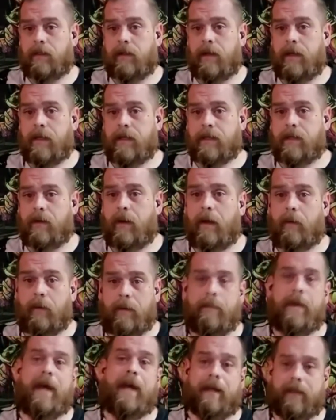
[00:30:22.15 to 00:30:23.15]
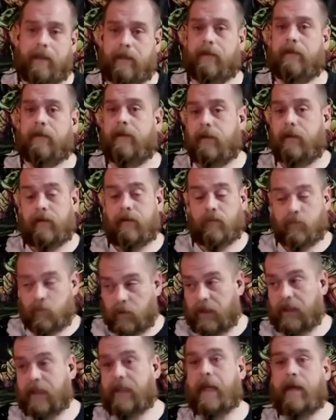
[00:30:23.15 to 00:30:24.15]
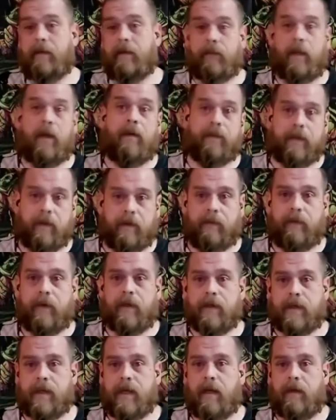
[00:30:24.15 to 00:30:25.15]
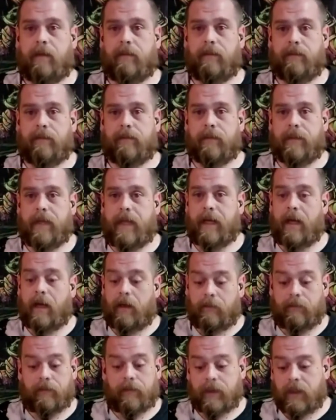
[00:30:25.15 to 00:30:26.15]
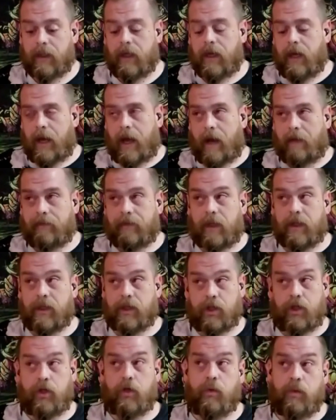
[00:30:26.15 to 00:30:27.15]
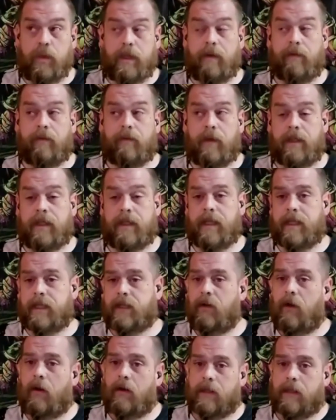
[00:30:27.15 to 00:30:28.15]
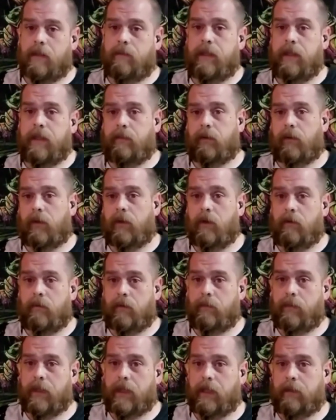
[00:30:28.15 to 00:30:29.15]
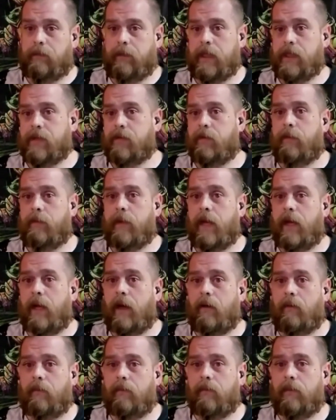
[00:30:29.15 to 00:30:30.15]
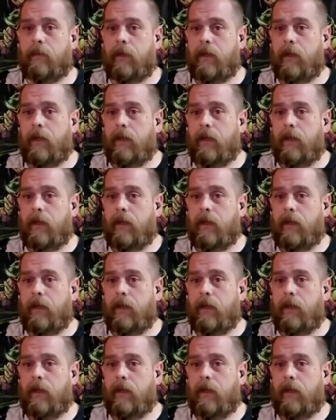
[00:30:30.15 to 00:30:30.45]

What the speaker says: And so I went back and really gave love to the first album. That album, I've done 2 different diss songs to people over Biggie beats from that album,